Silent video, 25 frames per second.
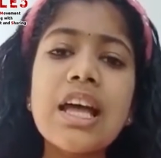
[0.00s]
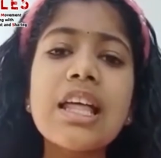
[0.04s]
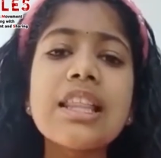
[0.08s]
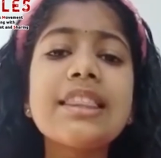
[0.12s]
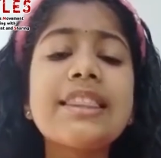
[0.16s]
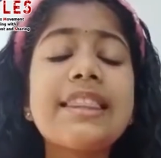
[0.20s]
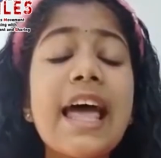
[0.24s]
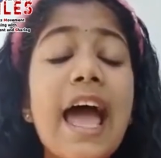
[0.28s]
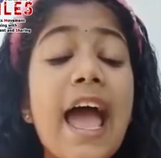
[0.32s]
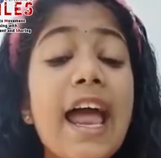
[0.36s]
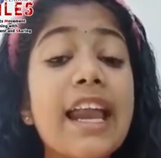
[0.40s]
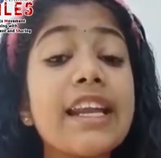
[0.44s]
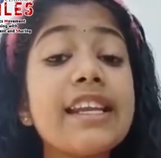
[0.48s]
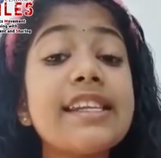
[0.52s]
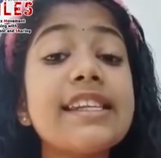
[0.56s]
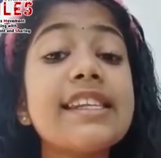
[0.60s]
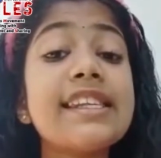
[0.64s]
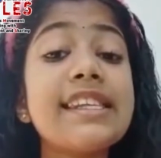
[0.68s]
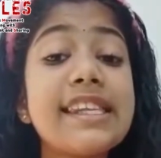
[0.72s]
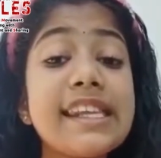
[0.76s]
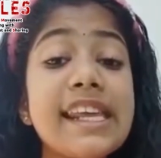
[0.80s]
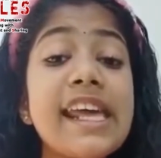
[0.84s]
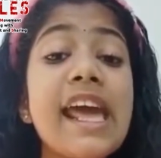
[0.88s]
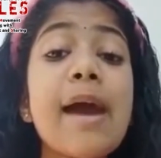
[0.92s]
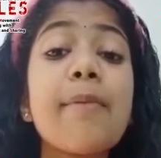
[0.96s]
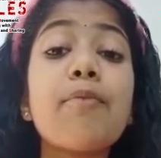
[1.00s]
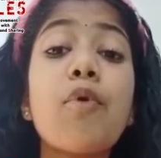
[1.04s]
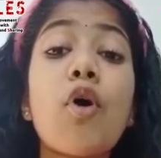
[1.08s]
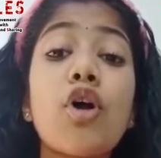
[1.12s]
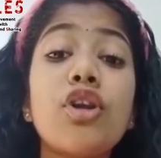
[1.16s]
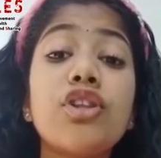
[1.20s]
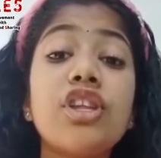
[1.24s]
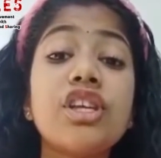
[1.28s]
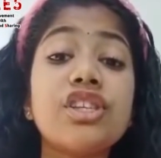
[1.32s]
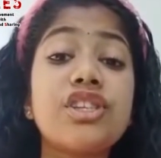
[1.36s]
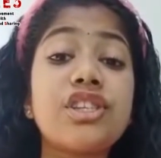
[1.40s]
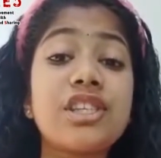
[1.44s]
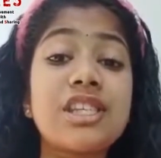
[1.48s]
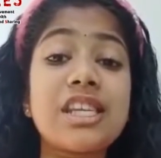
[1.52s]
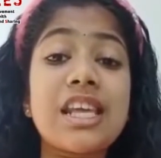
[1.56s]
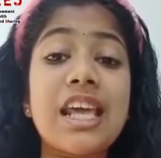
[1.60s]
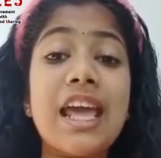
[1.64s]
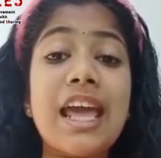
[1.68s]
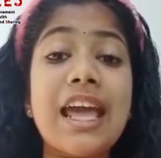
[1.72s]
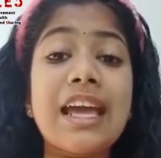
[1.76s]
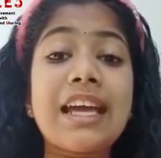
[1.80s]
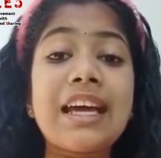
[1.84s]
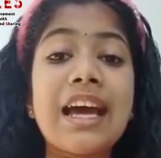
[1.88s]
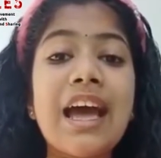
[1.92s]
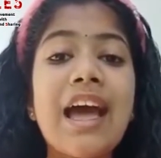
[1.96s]
Then see about the
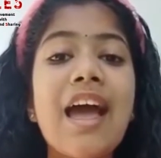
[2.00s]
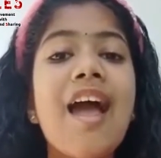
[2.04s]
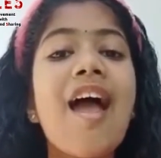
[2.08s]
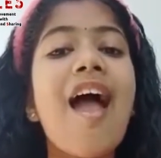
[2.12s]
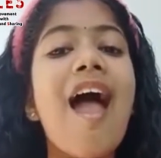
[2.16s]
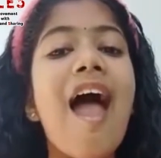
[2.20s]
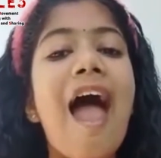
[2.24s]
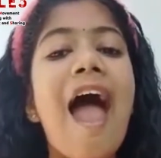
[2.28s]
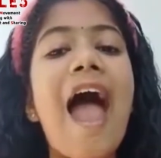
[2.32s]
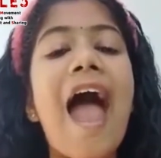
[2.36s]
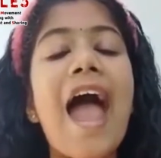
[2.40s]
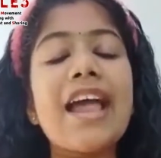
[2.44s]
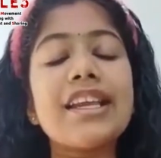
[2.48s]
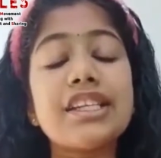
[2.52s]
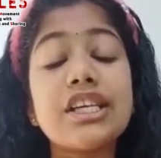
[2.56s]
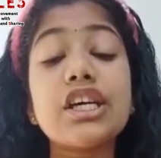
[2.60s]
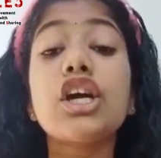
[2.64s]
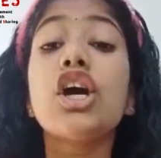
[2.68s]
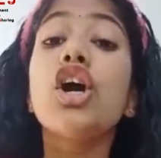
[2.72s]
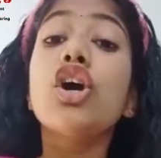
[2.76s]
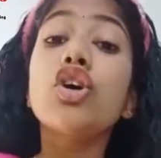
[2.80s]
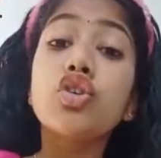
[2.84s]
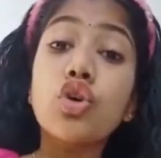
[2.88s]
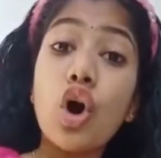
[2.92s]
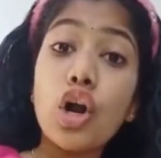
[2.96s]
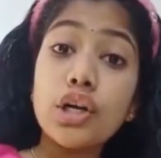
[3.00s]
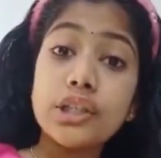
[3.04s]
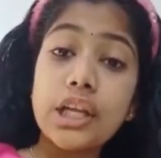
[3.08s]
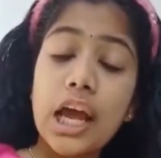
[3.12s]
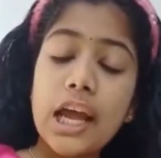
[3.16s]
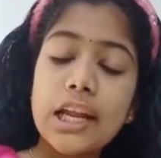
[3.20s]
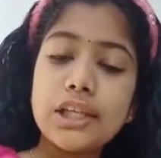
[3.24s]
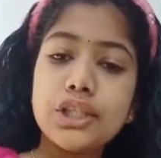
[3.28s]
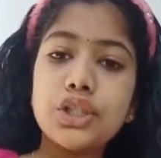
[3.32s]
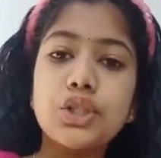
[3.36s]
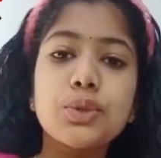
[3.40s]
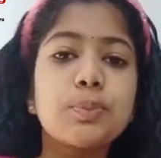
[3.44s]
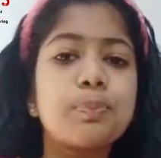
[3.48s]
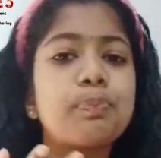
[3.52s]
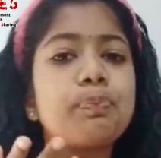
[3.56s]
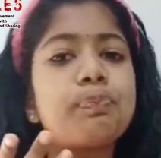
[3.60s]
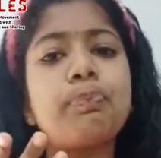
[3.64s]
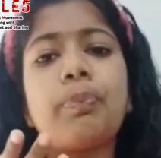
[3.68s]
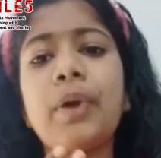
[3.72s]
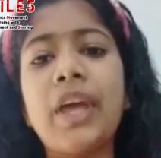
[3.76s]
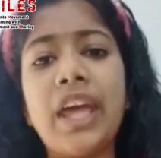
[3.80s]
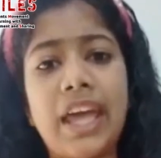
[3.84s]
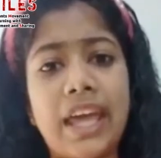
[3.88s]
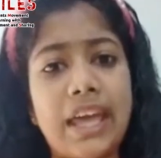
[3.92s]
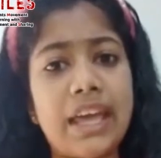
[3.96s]
sick and cotton to
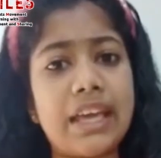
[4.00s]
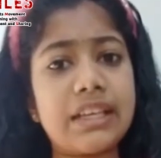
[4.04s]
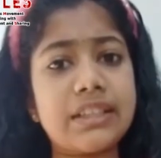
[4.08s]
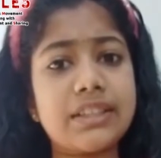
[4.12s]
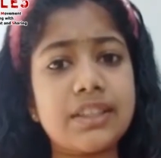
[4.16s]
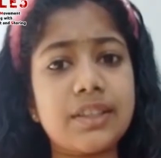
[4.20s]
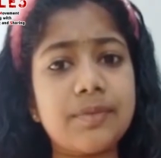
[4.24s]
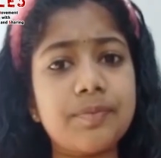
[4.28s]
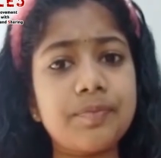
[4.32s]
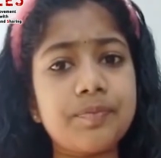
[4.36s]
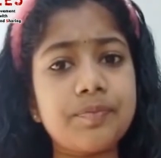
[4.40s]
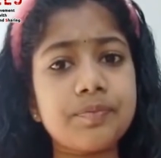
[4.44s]
pick.